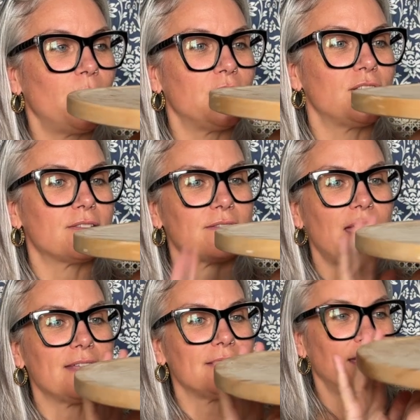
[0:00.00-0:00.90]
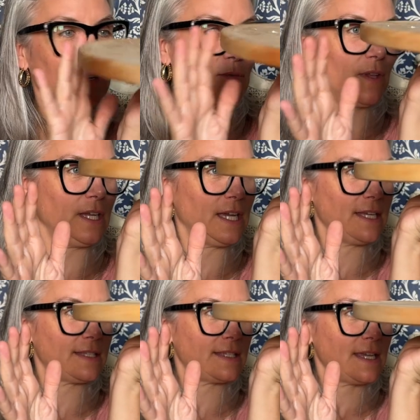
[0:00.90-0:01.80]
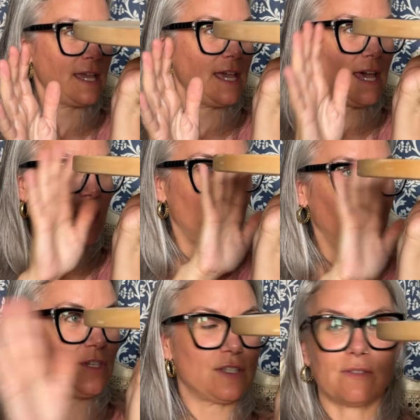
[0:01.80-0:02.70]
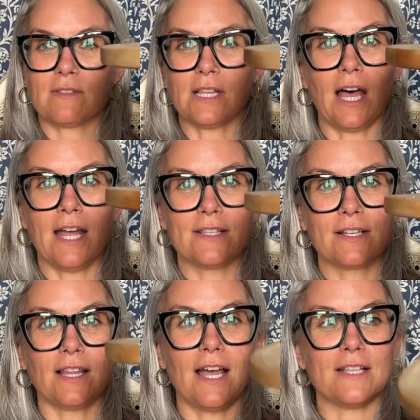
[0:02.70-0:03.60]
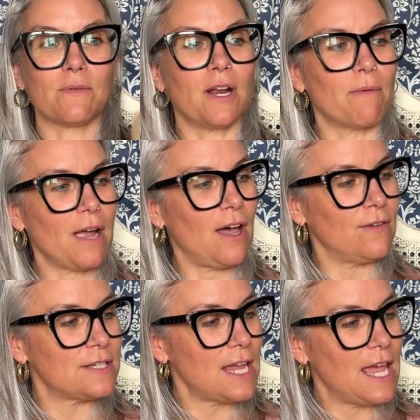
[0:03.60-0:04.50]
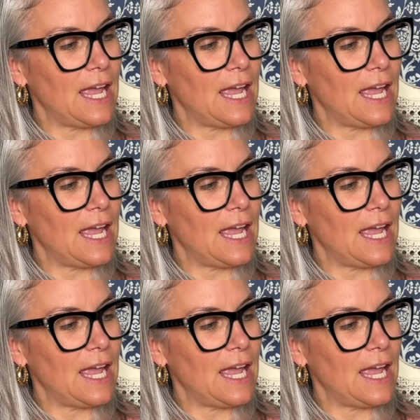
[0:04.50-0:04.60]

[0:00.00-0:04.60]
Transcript: It just has like a really nice, it just glides right around.